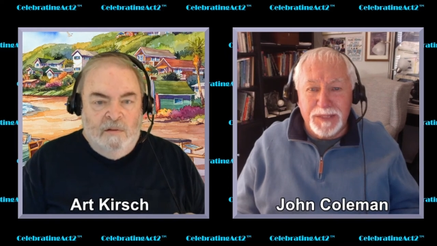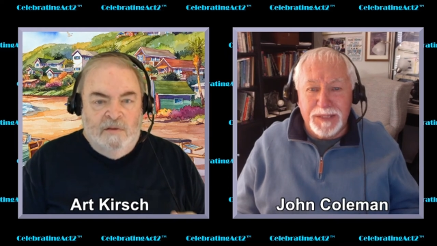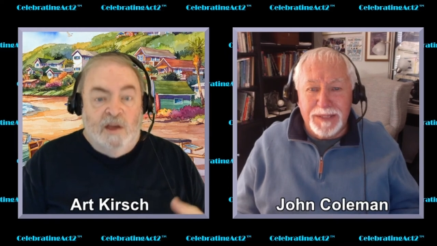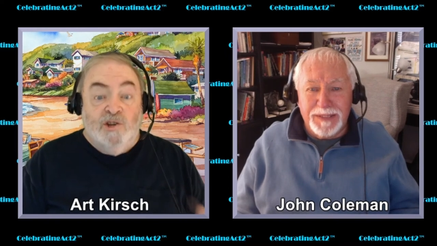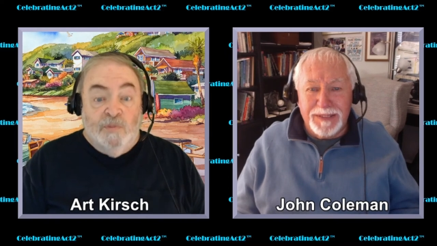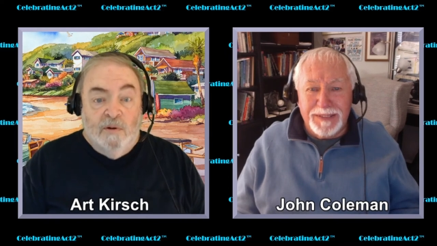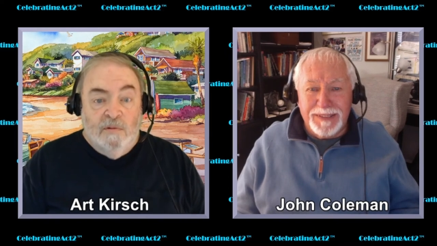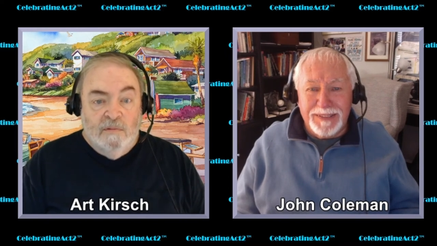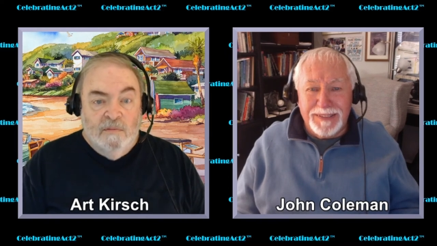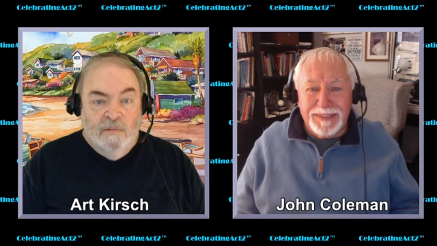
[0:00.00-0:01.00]

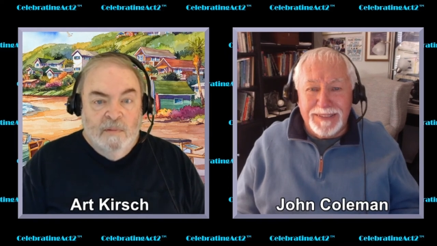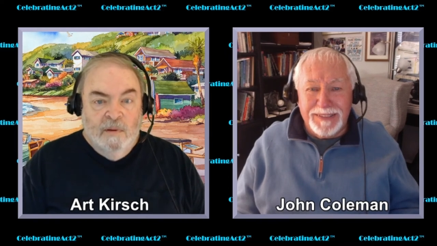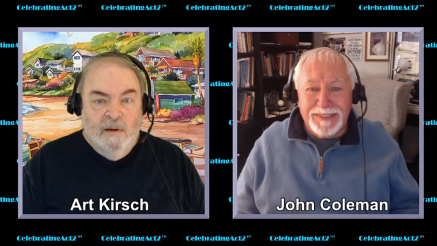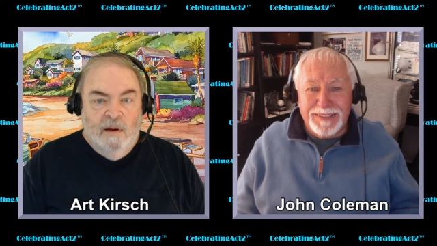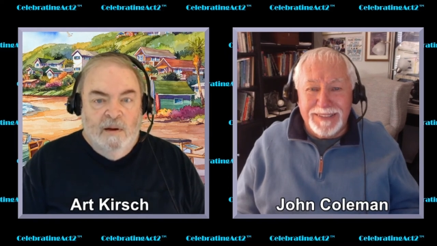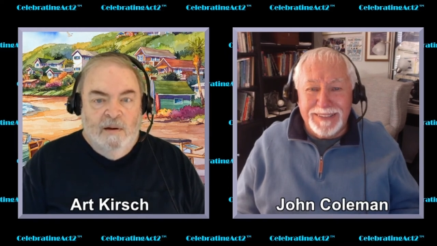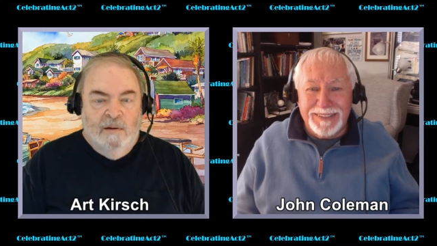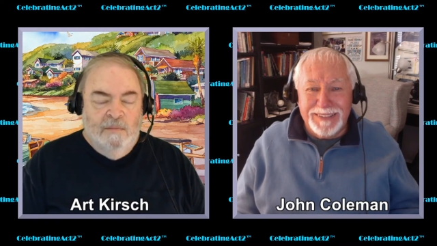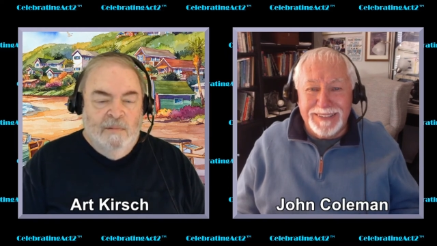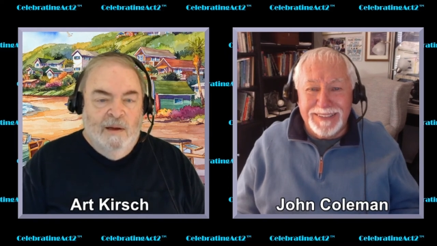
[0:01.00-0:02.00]
Speaker 1: teachable.
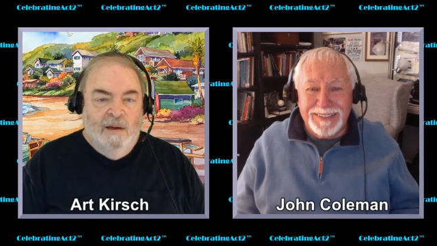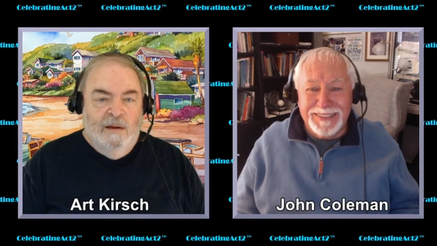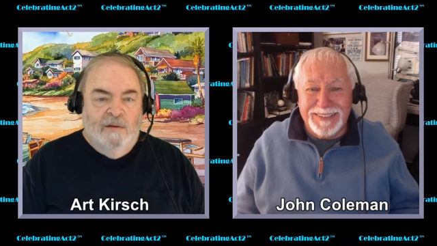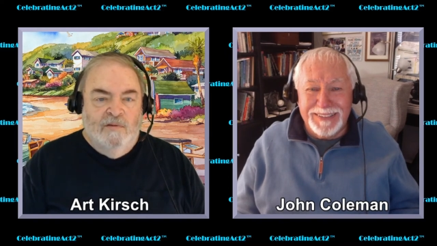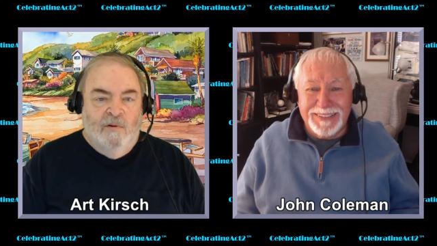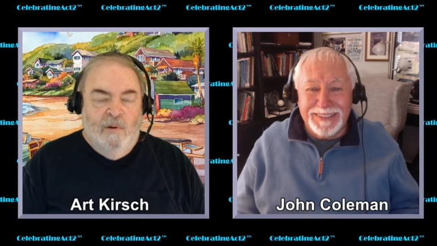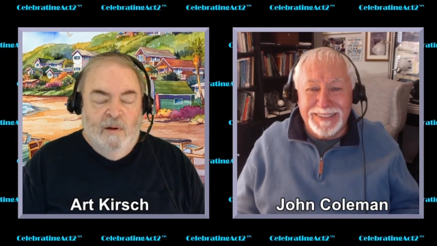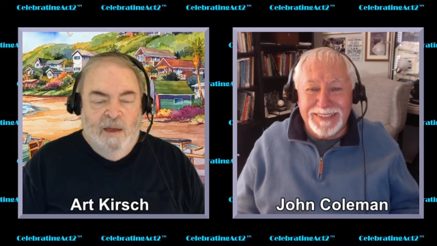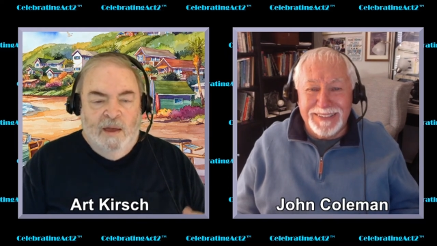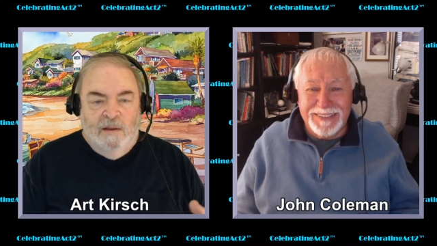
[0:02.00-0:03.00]
Uh, uh, so
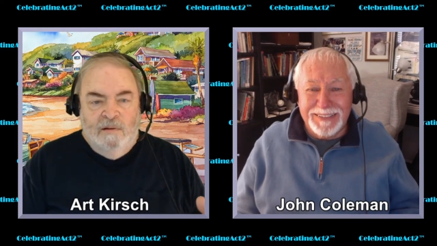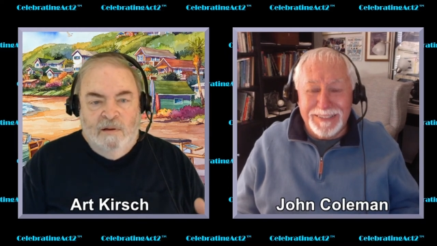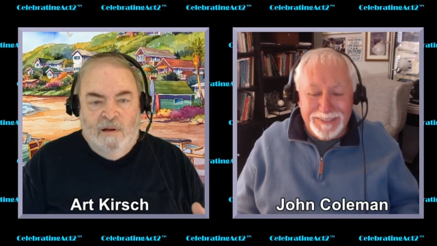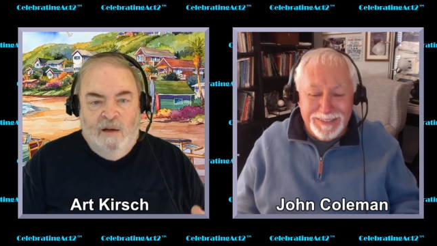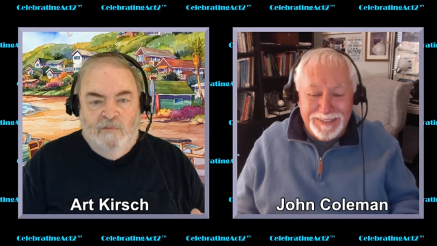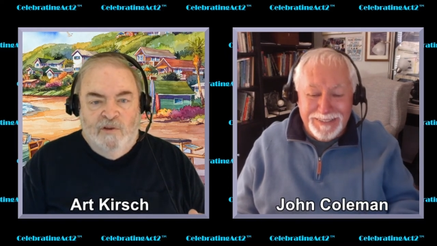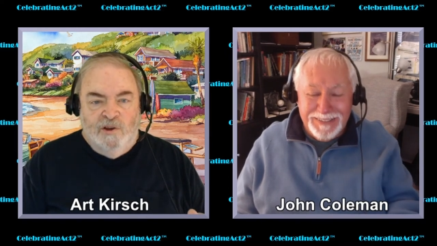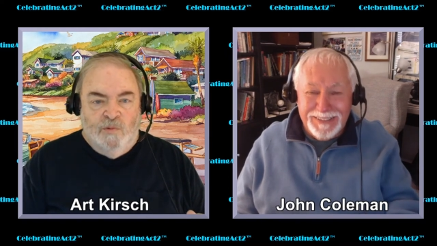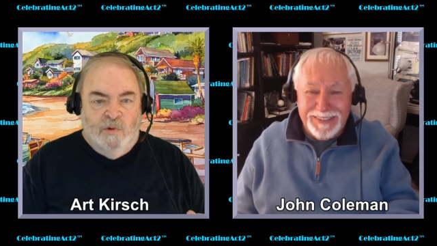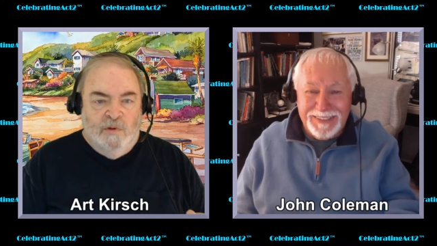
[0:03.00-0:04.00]
I had a
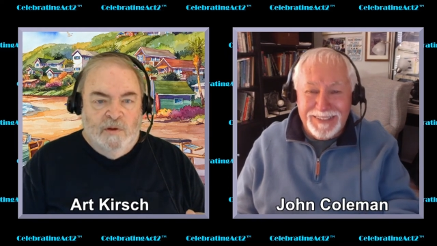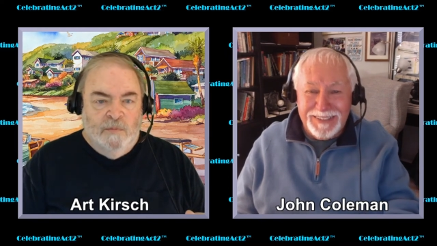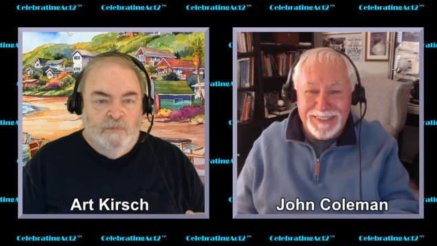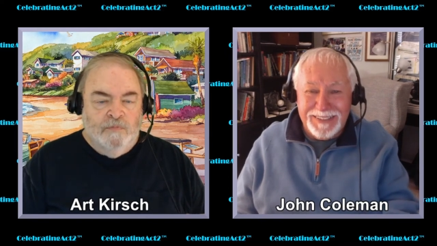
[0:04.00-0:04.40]
conversation with a,